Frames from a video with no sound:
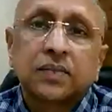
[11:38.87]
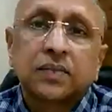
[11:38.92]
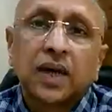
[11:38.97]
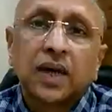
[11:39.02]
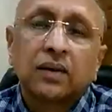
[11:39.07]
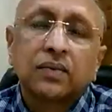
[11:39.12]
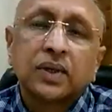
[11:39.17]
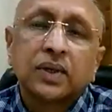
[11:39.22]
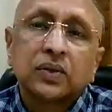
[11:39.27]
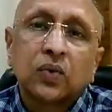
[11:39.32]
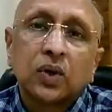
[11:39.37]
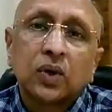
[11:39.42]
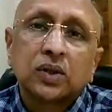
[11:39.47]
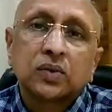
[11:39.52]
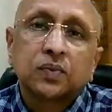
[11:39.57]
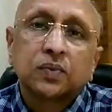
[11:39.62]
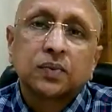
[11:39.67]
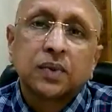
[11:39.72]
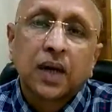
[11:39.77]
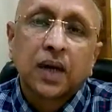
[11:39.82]
They
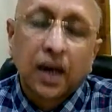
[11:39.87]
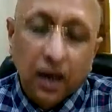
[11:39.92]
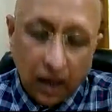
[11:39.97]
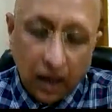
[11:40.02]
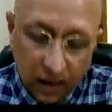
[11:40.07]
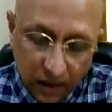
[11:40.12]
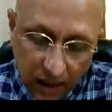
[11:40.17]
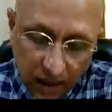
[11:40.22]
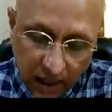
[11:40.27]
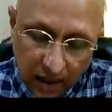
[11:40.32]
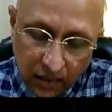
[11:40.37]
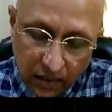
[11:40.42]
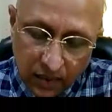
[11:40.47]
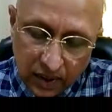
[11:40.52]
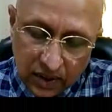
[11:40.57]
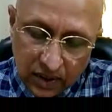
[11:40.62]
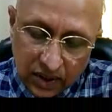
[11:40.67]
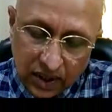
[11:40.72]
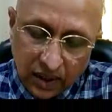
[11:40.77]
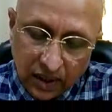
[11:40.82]

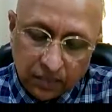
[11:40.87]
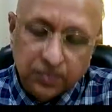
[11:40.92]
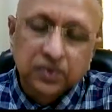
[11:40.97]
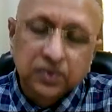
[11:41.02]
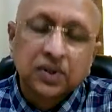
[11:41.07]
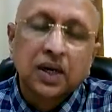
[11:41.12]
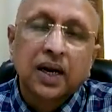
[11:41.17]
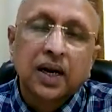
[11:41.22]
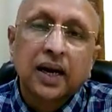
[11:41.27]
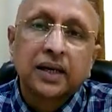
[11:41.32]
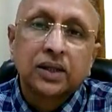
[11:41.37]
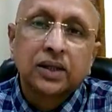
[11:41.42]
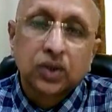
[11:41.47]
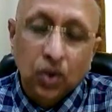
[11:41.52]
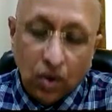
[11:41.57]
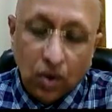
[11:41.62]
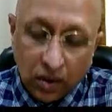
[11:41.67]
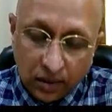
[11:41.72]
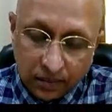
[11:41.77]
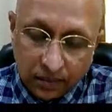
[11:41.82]
always keep the lights
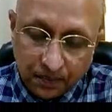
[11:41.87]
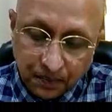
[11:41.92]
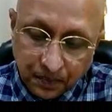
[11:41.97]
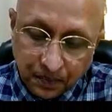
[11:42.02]
on.